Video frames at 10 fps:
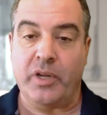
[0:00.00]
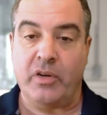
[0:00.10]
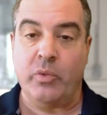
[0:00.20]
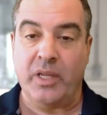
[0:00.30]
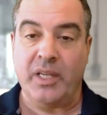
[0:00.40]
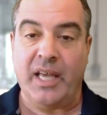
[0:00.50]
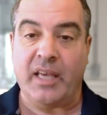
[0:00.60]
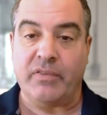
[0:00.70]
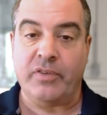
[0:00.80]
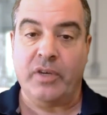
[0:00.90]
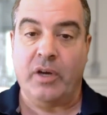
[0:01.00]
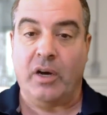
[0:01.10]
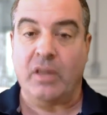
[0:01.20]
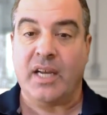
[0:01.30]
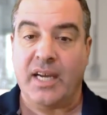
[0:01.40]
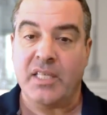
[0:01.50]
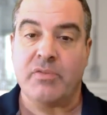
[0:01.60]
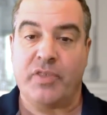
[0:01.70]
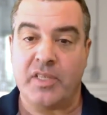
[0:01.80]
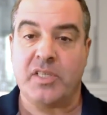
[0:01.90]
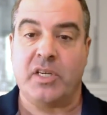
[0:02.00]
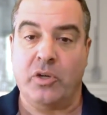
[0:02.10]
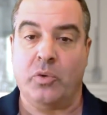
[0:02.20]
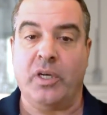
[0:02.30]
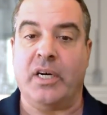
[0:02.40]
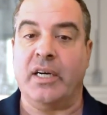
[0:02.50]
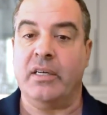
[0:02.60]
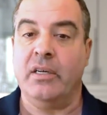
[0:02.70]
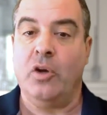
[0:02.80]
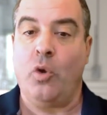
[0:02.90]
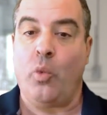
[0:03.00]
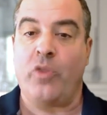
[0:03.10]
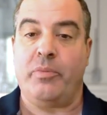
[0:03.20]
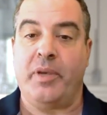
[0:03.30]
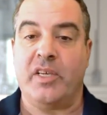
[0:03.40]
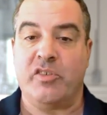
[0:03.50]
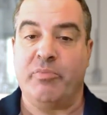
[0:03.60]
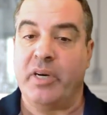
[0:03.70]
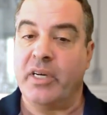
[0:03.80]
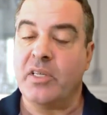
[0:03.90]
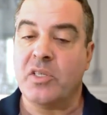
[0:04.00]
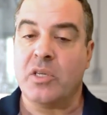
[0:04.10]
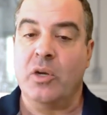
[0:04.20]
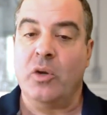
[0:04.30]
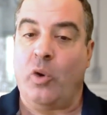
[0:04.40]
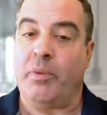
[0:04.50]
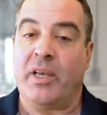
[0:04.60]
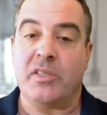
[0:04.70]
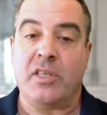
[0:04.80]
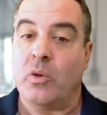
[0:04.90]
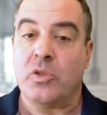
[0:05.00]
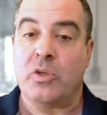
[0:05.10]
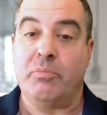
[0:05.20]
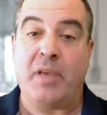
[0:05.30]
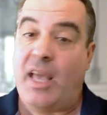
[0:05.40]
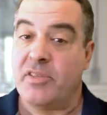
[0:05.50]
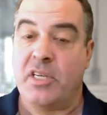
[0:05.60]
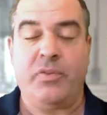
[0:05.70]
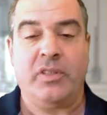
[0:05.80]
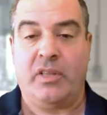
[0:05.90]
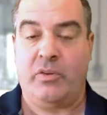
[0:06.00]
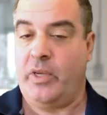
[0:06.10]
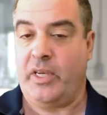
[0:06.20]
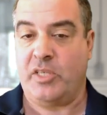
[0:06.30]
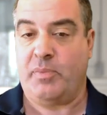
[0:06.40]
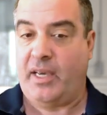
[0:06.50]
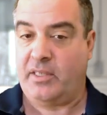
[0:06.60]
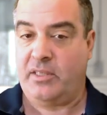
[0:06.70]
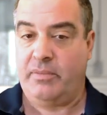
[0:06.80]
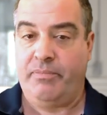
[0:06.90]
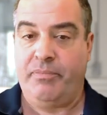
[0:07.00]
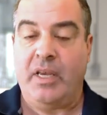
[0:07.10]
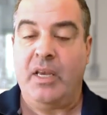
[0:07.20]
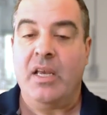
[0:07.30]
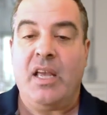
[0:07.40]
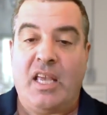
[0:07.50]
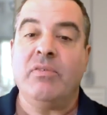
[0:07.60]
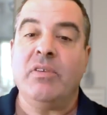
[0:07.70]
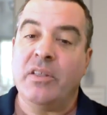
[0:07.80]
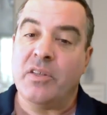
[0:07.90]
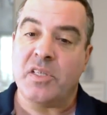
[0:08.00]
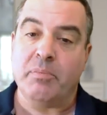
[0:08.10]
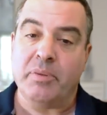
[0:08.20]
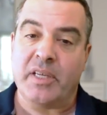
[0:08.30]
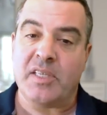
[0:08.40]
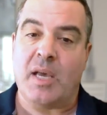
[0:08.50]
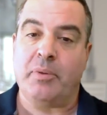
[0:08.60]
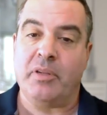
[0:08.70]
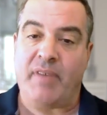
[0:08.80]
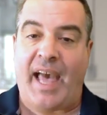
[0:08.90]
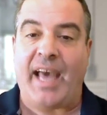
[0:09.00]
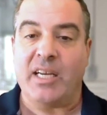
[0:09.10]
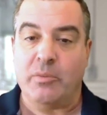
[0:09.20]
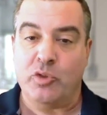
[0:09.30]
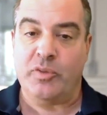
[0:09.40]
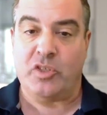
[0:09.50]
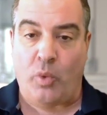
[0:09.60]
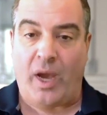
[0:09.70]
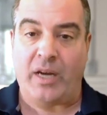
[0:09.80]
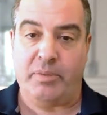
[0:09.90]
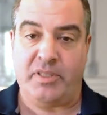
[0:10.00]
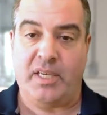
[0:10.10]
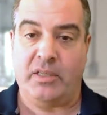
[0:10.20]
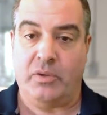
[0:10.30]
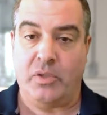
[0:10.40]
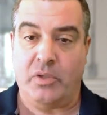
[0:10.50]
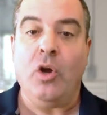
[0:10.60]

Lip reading: in real life, all kinds of things can go wrong, whether because of bugs or because the user behaves differently than we expect. Even in the simple example of adding a movie to Rotten Potatoes,